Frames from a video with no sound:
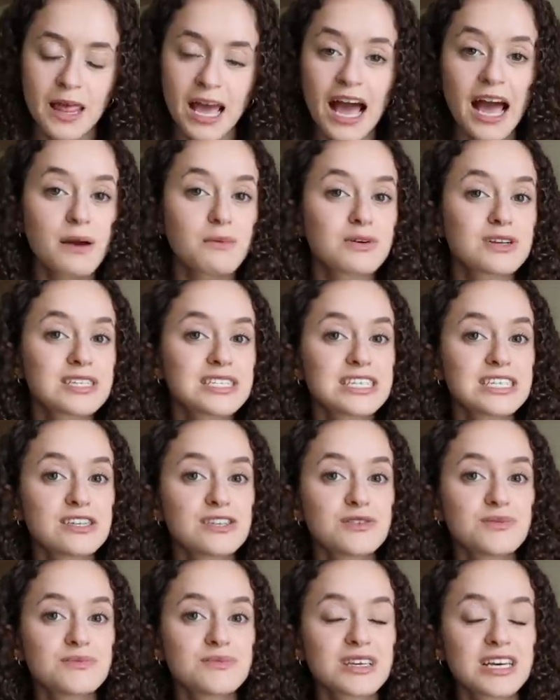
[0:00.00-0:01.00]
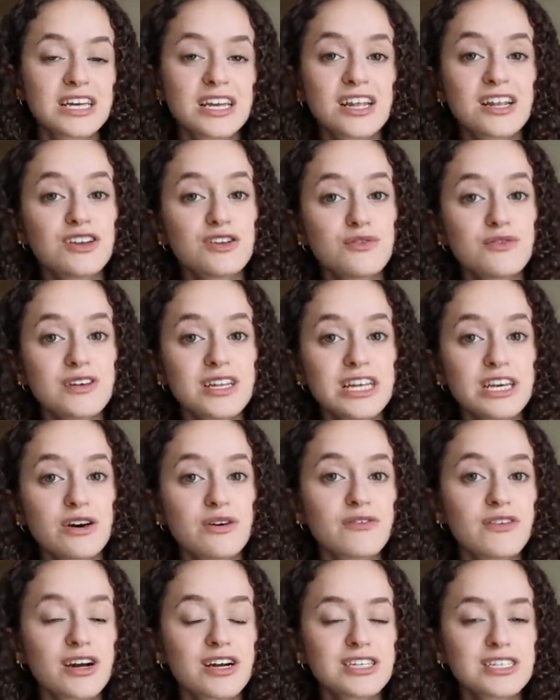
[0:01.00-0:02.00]
I will see you in a new
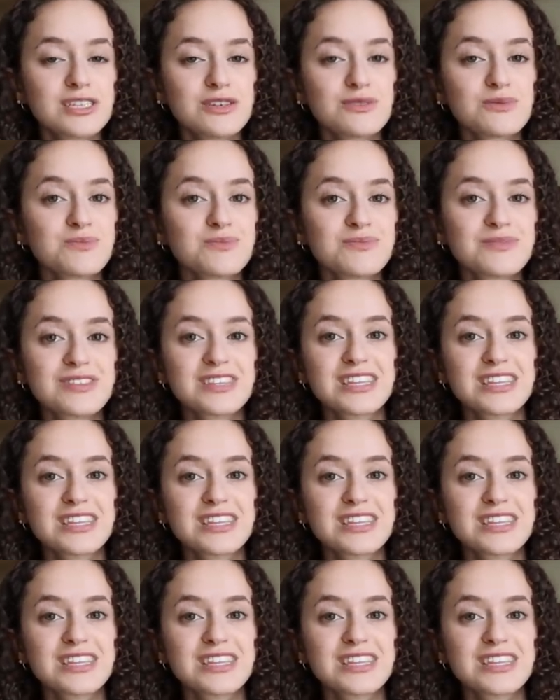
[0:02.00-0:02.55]
video very soon.